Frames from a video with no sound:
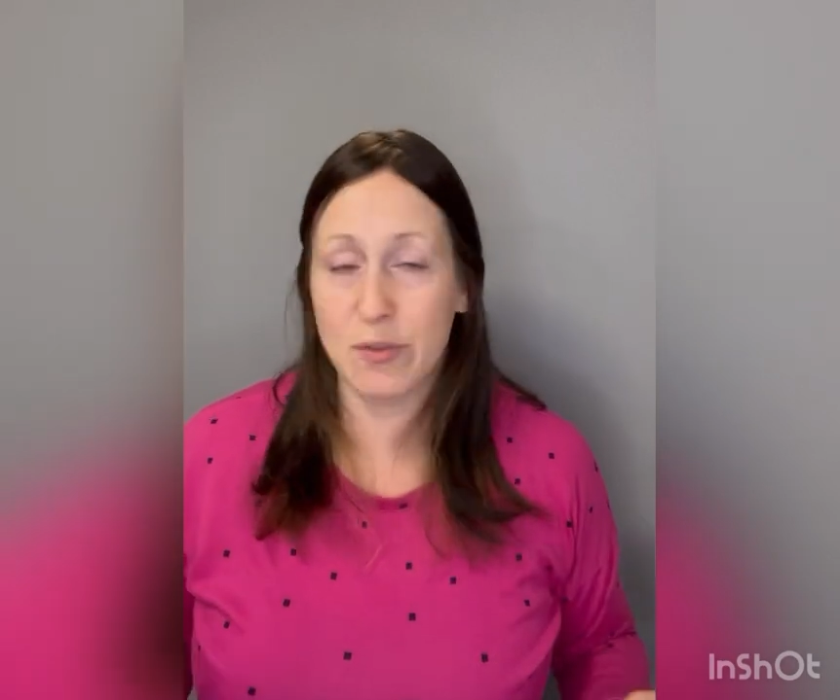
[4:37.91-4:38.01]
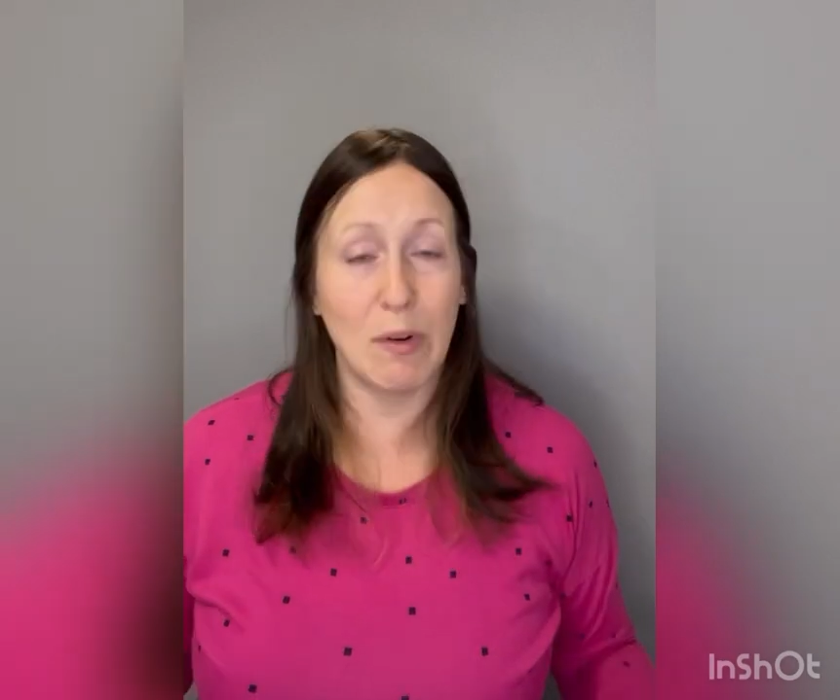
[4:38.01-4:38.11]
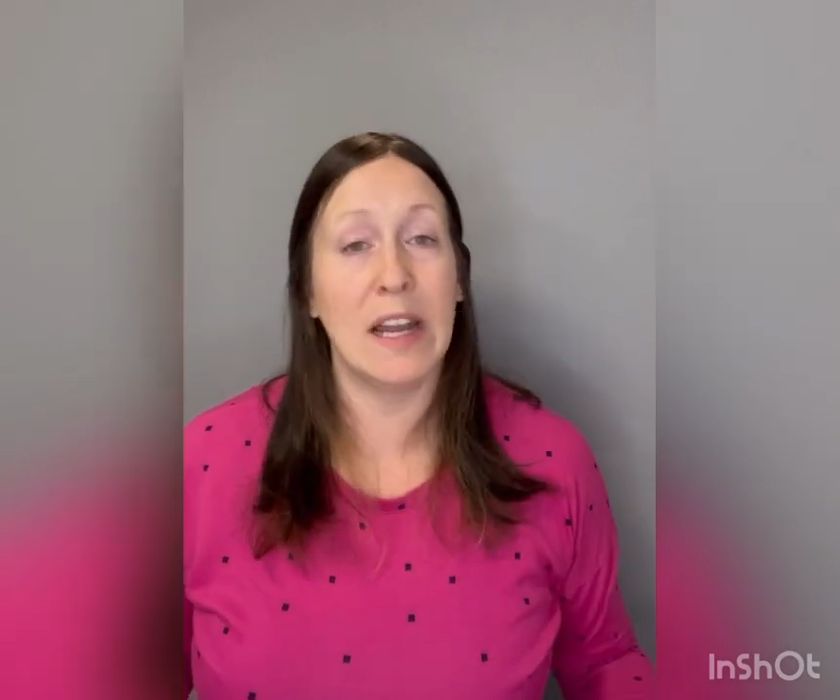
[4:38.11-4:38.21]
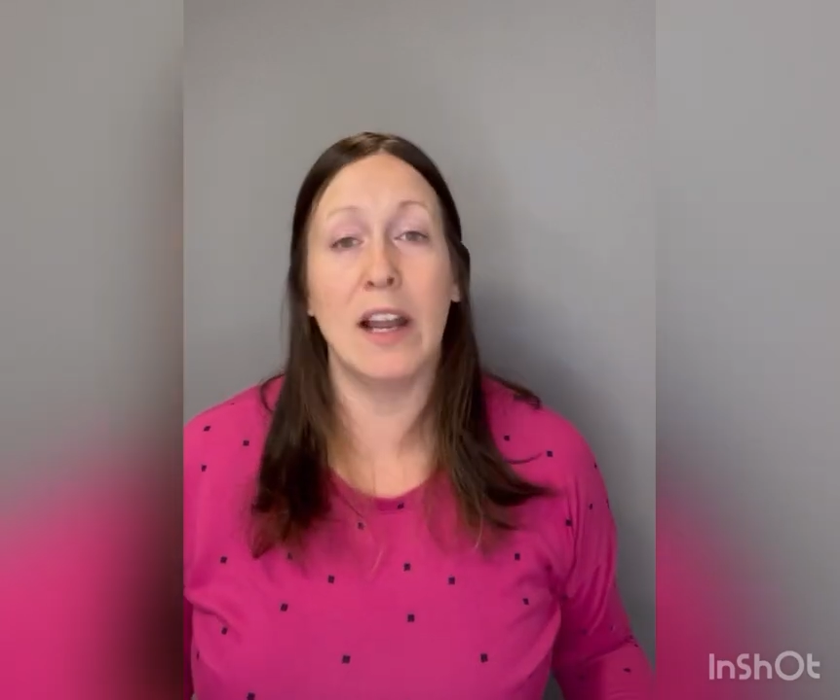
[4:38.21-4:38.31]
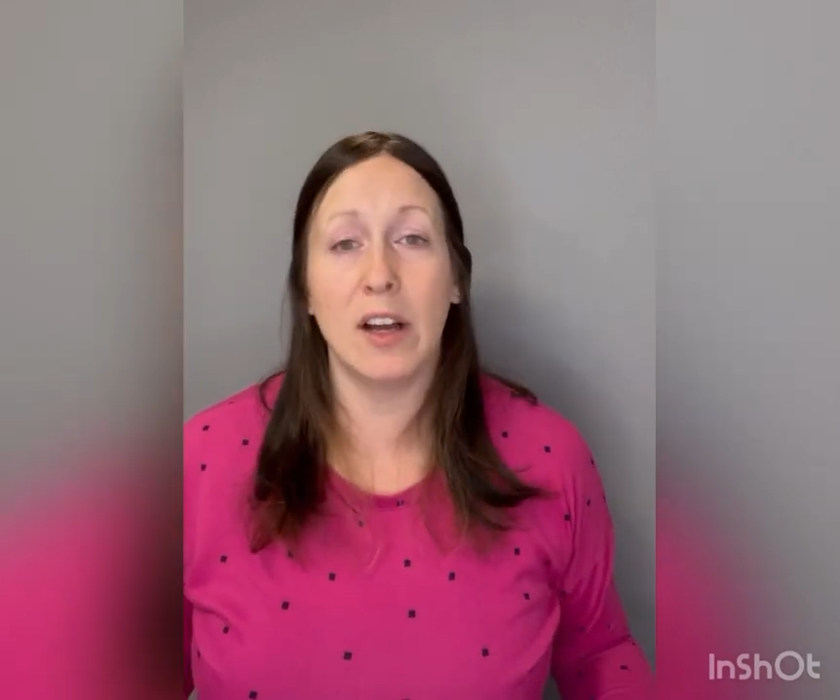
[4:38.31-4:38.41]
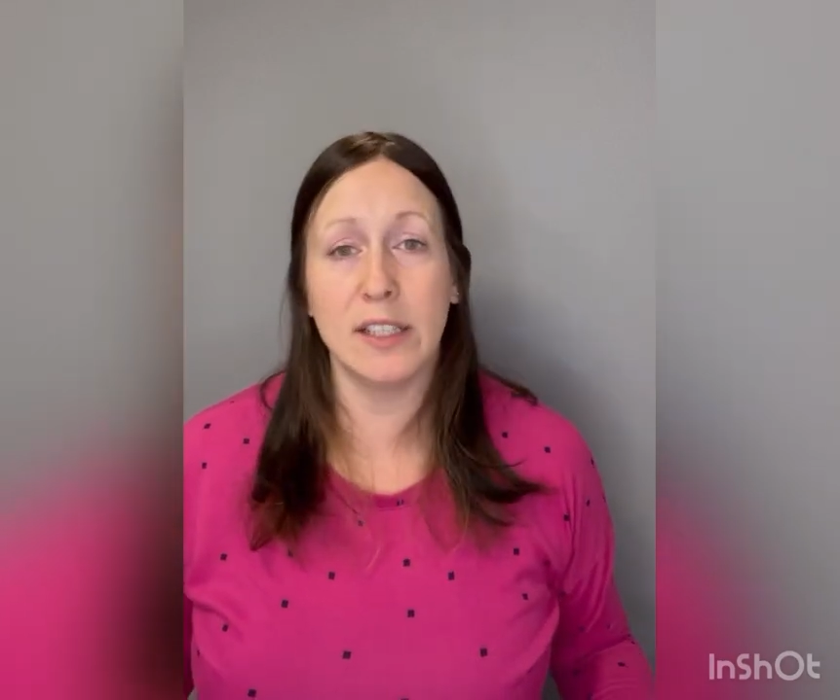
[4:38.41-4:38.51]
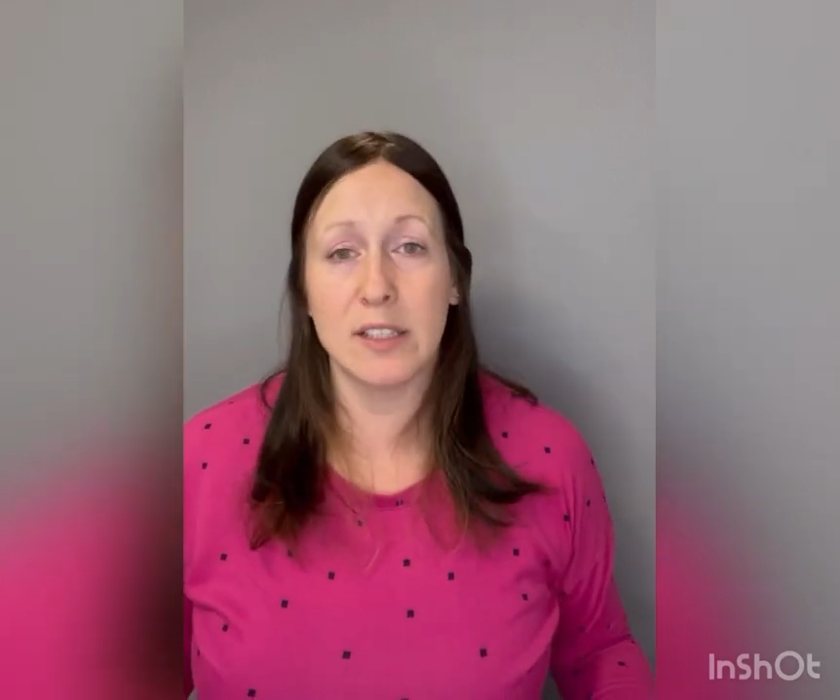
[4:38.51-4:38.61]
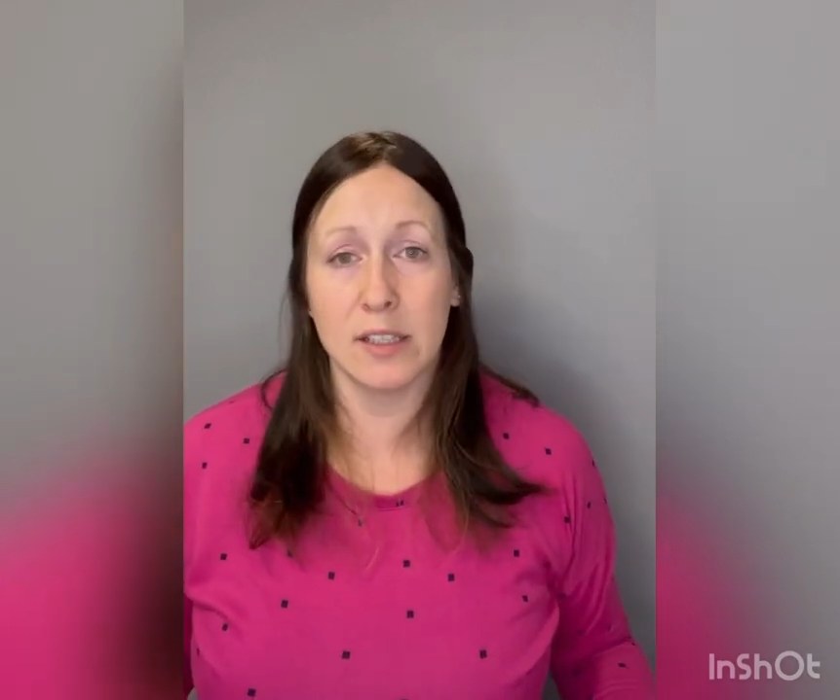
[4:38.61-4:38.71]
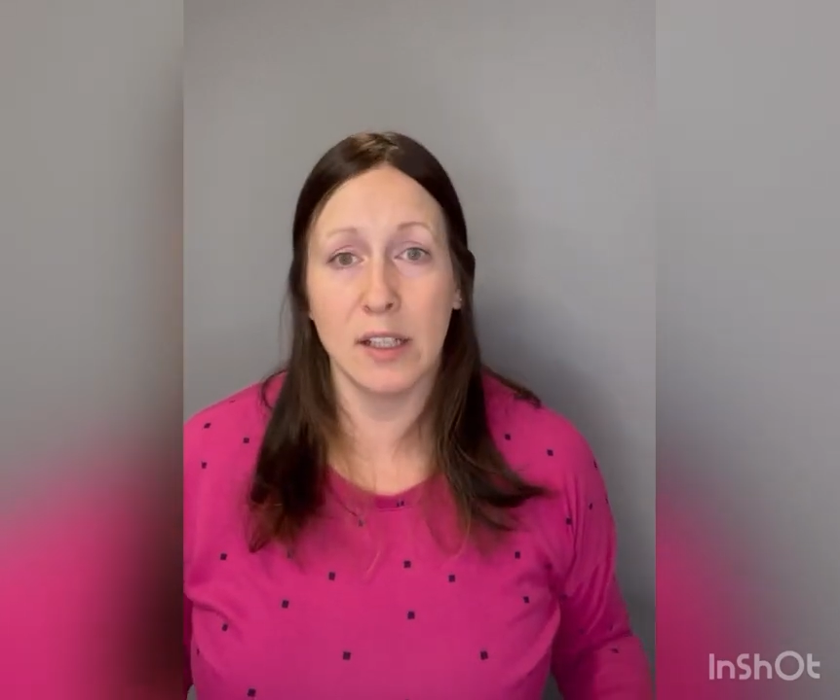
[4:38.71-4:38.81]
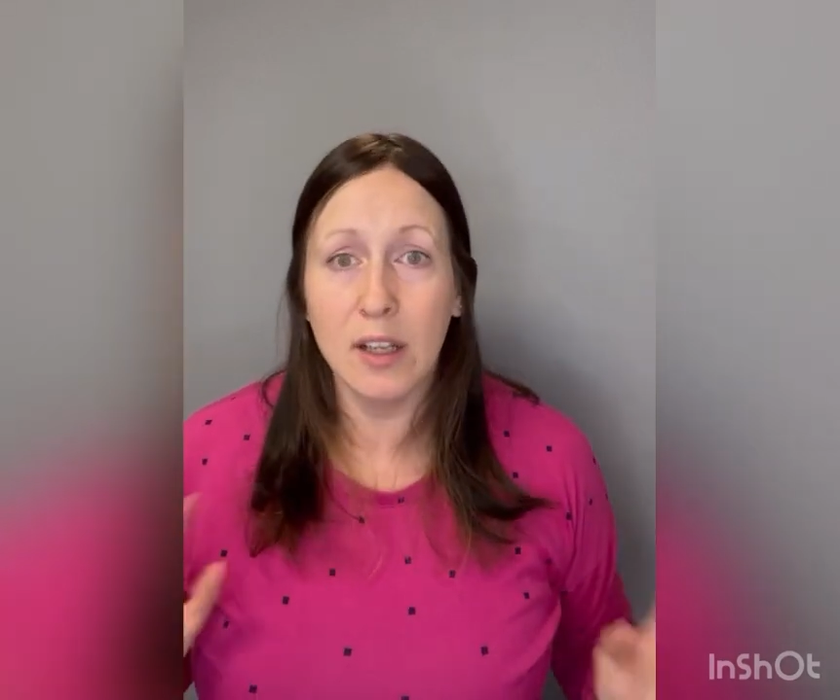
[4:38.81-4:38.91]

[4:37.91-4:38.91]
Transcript: really light.